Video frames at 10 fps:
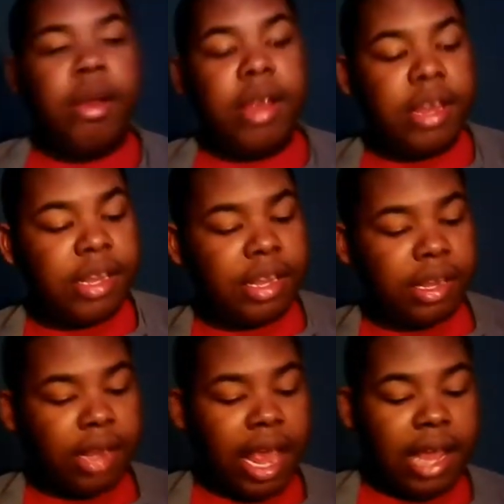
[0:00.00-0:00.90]
is
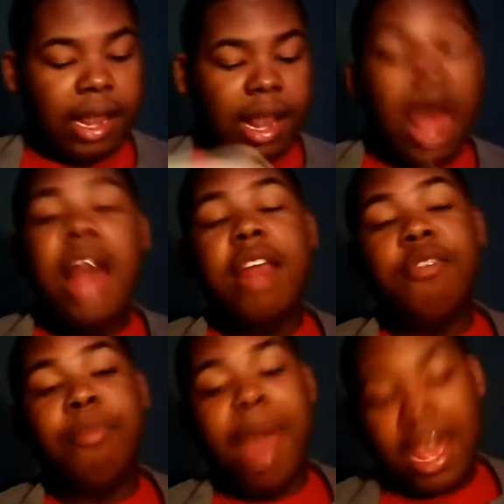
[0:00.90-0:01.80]
a lot
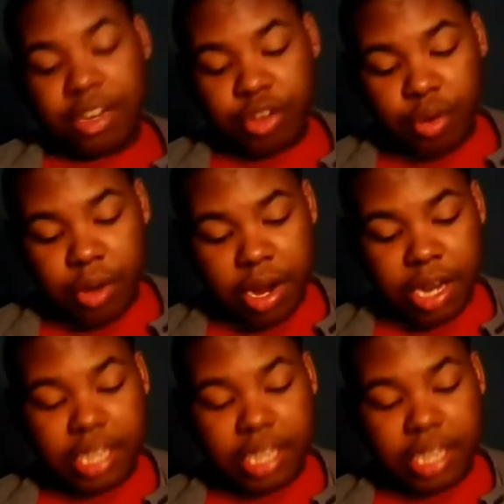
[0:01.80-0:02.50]
of backstory